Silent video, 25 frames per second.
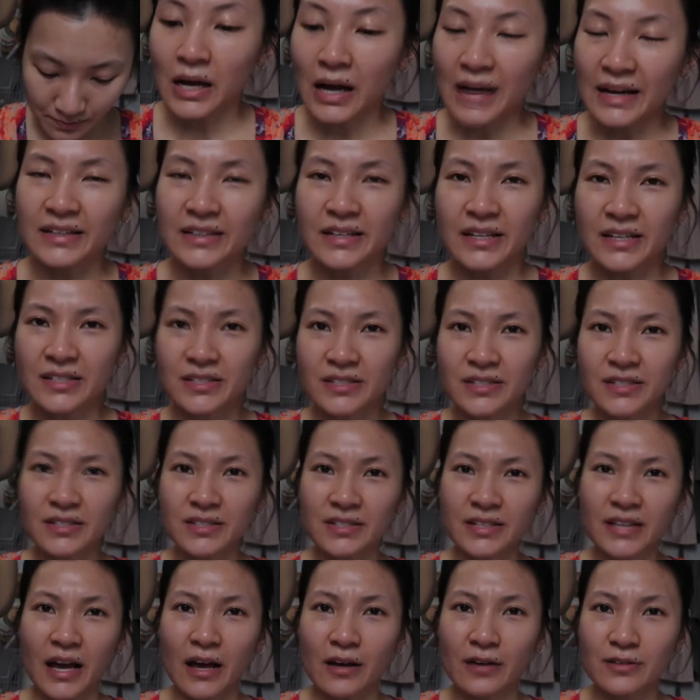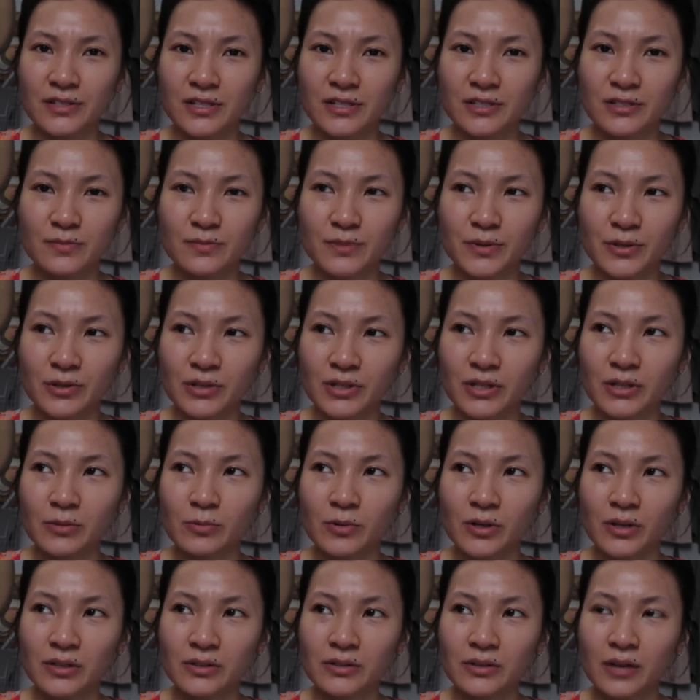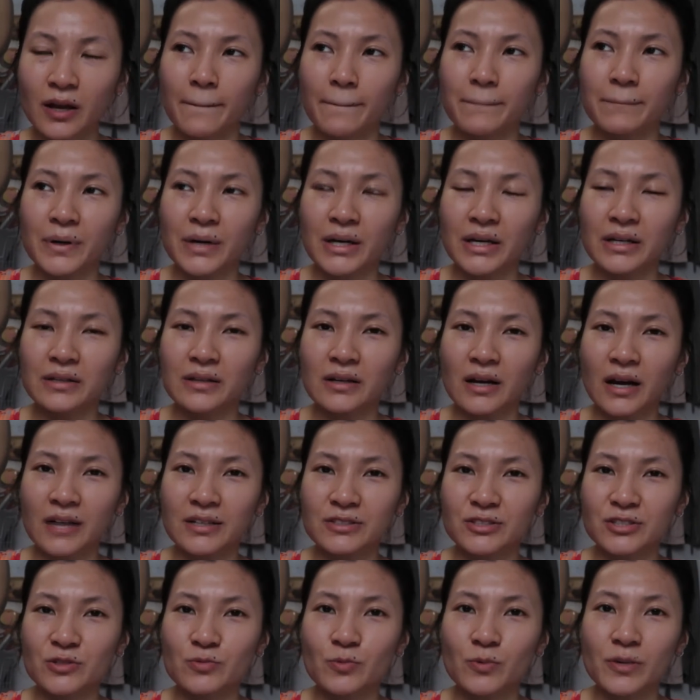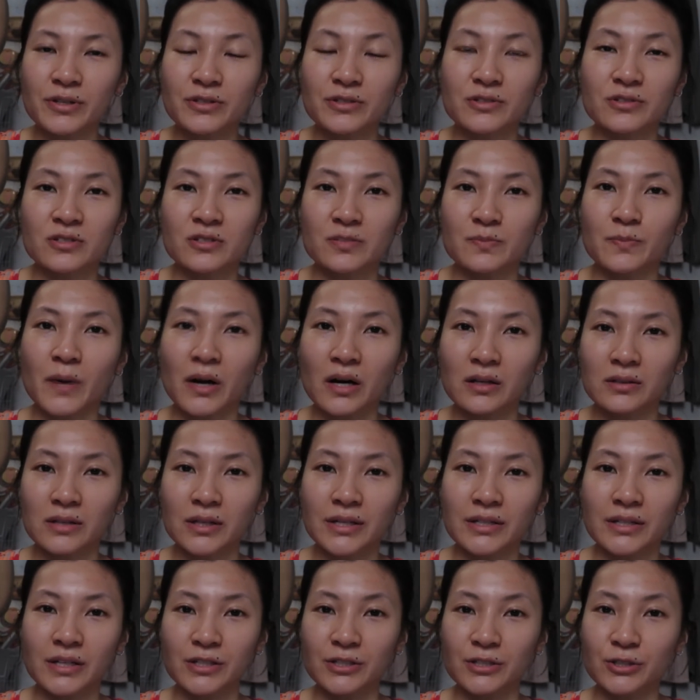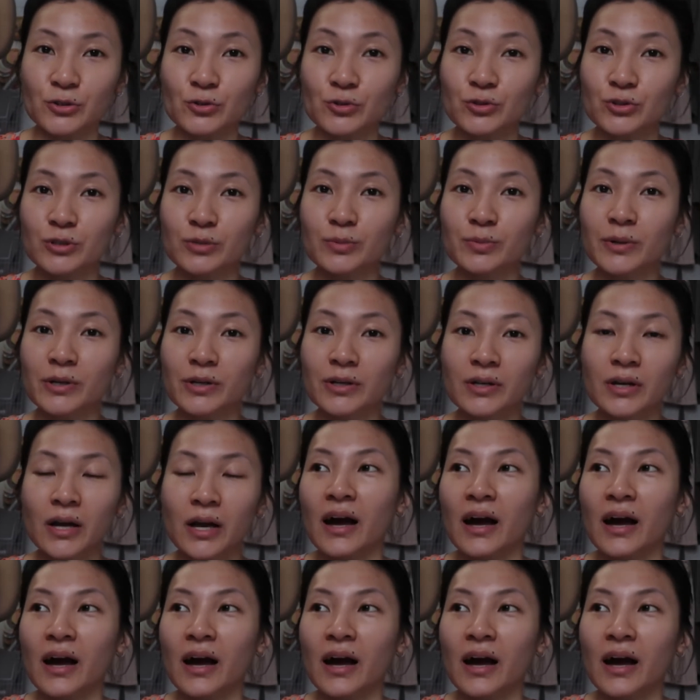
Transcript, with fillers: I guess this counts as a beauty one, but I just wanted to spotlight a YouTuber.